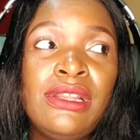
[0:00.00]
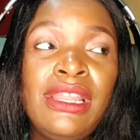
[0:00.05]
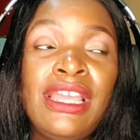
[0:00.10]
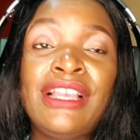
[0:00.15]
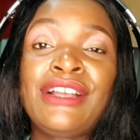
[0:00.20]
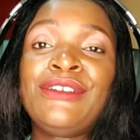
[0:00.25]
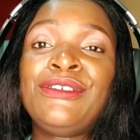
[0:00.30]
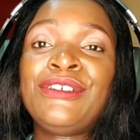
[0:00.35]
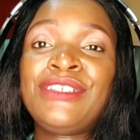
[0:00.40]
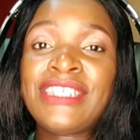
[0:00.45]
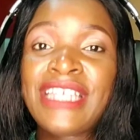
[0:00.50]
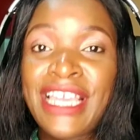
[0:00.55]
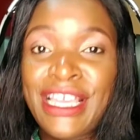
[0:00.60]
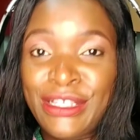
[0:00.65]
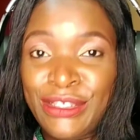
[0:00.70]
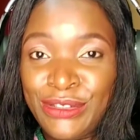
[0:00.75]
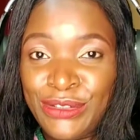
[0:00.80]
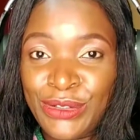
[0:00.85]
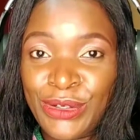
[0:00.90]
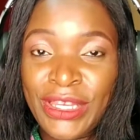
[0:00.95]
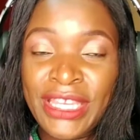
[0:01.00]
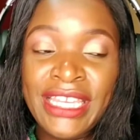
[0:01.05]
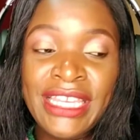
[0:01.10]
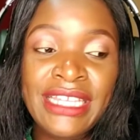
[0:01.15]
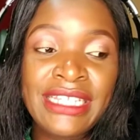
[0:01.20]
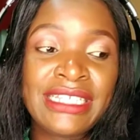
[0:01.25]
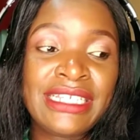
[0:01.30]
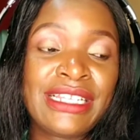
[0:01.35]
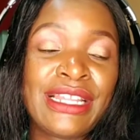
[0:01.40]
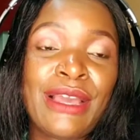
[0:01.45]
like, not enjoying
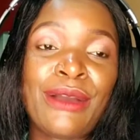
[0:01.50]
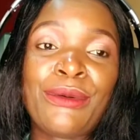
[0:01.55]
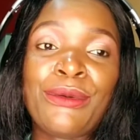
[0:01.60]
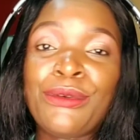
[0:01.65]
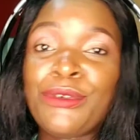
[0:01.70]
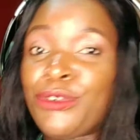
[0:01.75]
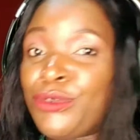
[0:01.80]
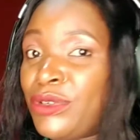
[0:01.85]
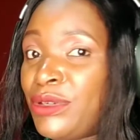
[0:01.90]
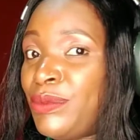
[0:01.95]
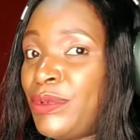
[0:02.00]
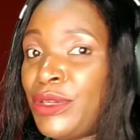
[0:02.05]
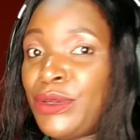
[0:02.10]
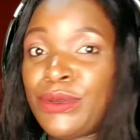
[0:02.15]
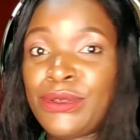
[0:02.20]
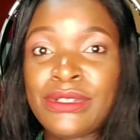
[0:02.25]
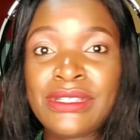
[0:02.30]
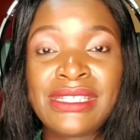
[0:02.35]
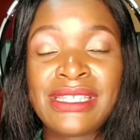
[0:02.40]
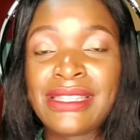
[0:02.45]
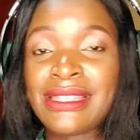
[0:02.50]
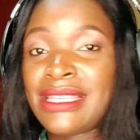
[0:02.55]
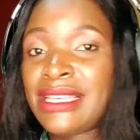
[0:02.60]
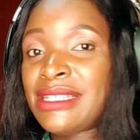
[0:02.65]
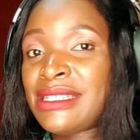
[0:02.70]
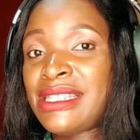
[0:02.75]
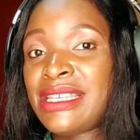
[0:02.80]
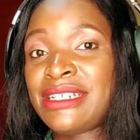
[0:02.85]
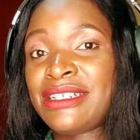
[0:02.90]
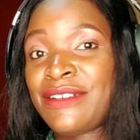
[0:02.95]
it in a good way, because the
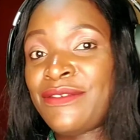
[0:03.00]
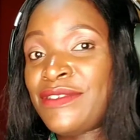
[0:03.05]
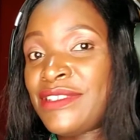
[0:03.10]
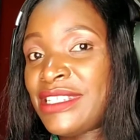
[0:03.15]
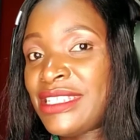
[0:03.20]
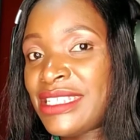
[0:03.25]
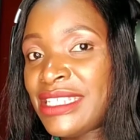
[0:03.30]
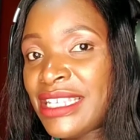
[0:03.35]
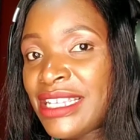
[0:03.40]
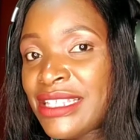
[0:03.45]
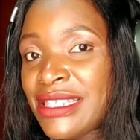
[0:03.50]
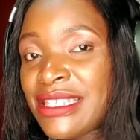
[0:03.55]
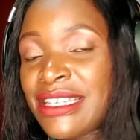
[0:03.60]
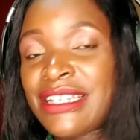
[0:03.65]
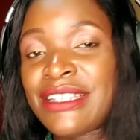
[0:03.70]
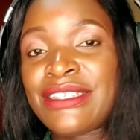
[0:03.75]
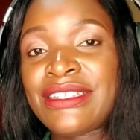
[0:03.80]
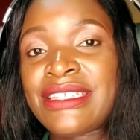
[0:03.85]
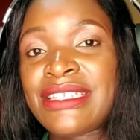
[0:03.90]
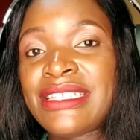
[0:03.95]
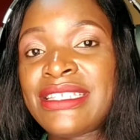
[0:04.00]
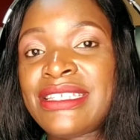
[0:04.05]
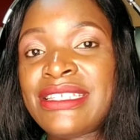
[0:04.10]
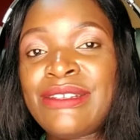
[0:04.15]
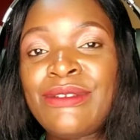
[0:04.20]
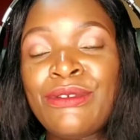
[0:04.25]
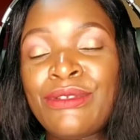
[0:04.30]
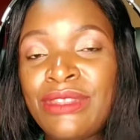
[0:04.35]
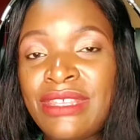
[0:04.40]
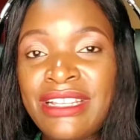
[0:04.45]
things that I've seen that
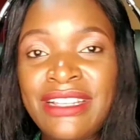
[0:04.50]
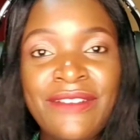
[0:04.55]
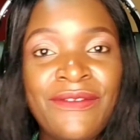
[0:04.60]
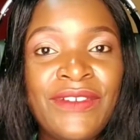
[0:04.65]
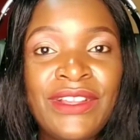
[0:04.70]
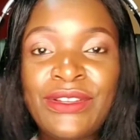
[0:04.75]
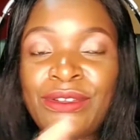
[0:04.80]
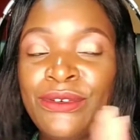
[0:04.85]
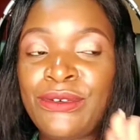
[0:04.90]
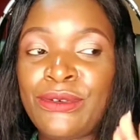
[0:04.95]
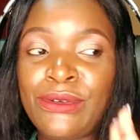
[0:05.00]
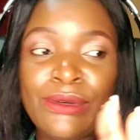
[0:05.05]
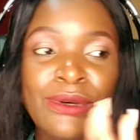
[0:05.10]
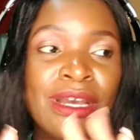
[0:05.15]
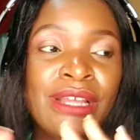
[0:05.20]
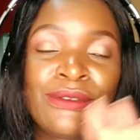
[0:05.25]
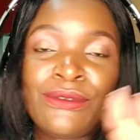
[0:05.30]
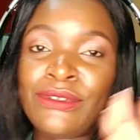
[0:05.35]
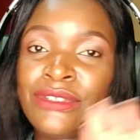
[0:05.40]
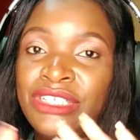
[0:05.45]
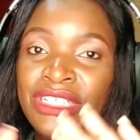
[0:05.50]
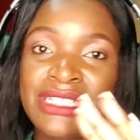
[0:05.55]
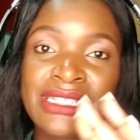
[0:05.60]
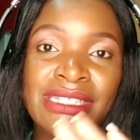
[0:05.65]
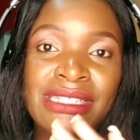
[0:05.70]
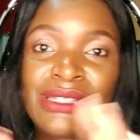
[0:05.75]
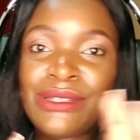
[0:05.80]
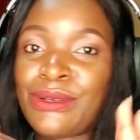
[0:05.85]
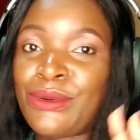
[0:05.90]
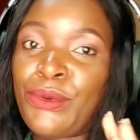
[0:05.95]
on that video are not
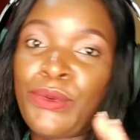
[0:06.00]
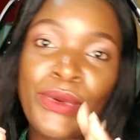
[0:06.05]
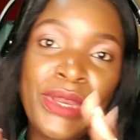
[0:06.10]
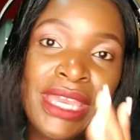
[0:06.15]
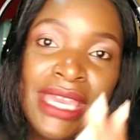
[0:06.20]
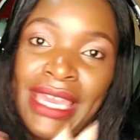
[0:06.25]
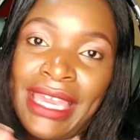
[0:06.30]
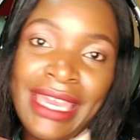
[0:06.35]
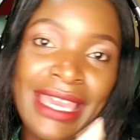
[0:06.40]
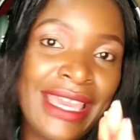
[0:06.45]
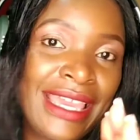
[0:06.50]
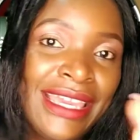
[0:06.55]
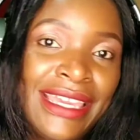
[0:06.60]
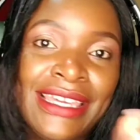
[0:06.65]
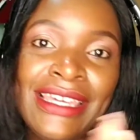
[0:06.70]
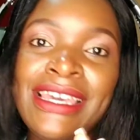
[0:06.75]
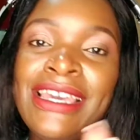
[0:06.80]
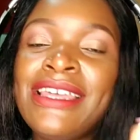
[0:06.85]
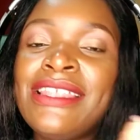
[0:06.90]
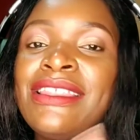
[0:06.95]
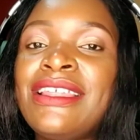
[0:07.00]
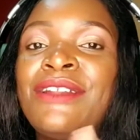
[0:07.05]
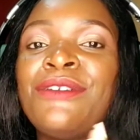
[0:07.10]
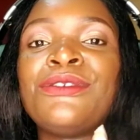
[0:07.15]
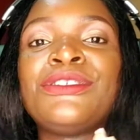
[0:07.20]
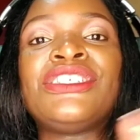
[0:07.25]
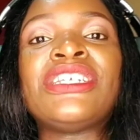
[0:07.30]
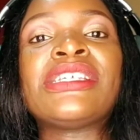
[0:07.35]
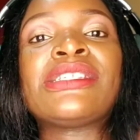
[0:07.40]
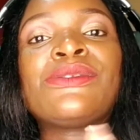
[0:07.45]
just okay, they're
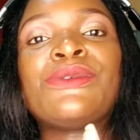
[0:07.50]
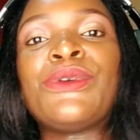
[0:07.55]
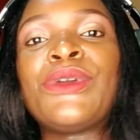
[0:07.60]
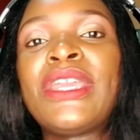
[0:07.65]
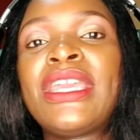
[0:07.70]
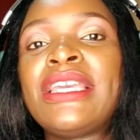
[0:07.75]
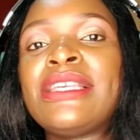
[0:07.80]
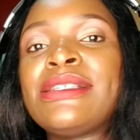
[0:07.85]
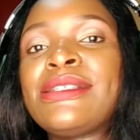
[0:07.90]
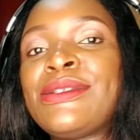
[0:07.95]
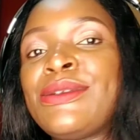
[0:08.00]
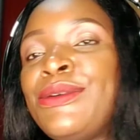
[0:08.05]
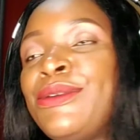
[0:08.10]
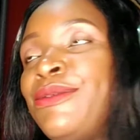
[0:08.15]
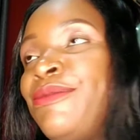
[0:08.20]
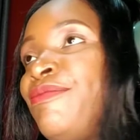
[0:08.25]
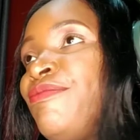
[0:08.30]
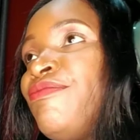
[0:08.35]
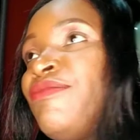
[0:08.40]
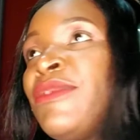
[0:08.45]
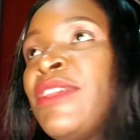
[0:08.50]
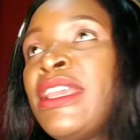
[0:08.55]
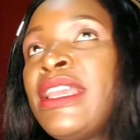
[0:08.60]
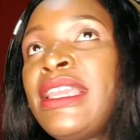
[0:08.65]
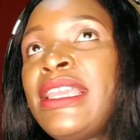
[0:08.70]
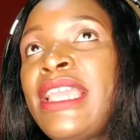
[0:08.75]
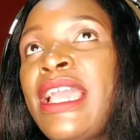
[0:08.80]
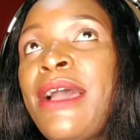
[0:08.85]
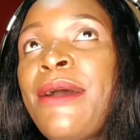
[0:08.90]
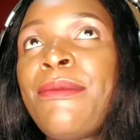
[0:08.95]
not just okay. So
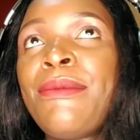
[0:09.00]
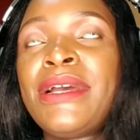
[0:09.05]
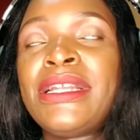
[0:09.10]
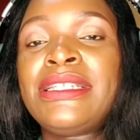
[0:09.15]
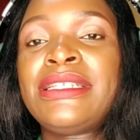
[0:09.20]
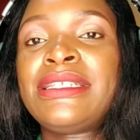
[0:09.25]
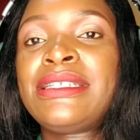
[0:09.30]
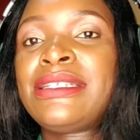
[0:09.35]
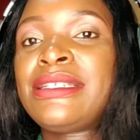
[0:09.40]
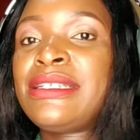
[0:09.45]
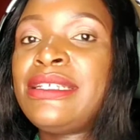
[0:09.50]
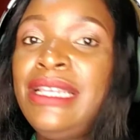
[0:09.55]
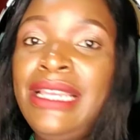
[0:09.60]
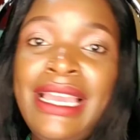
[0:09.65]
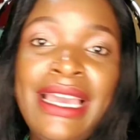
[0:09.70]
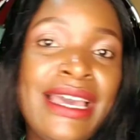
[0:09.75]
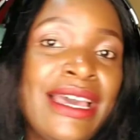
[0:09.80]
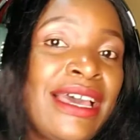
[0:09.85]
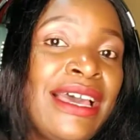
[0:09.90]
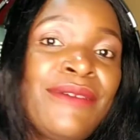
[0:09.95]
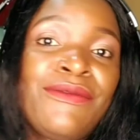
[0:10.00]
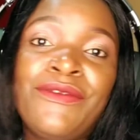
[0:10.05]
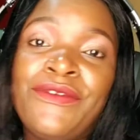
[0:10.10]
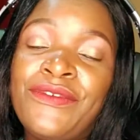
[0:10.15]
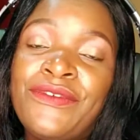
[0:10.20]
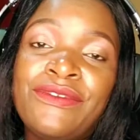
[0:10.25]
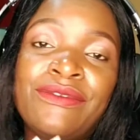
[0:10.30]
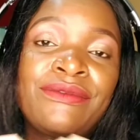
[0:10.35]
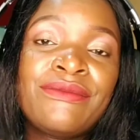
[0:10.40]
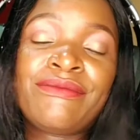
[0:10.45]
yeah, but yeah,
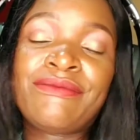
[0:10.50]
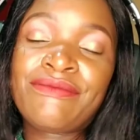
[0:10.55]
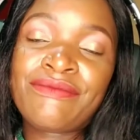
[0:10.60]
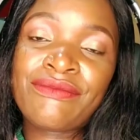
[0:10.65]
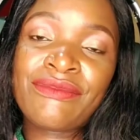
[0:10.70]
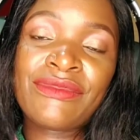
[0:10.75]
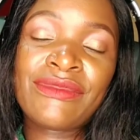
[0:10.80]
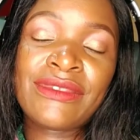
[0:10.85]
I've,